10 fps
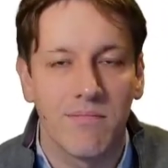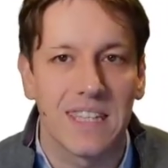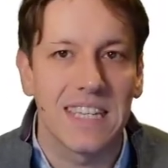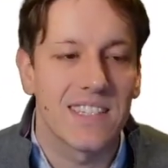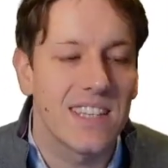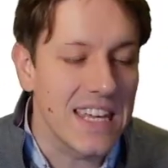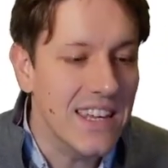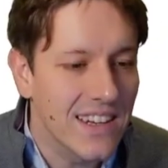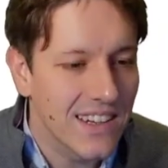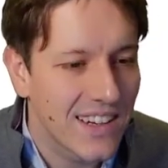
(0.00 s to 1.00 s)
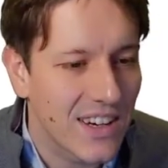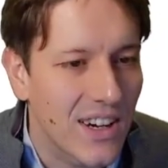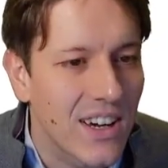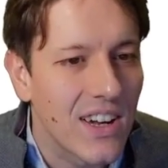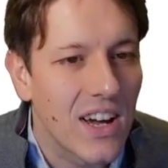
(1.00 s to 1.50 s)
D is D.
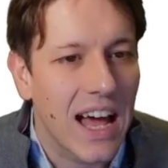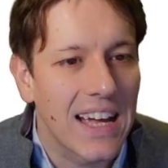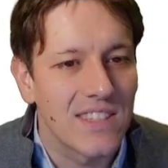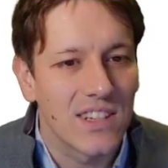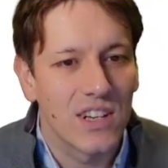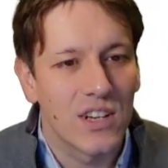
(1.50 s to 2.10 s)
And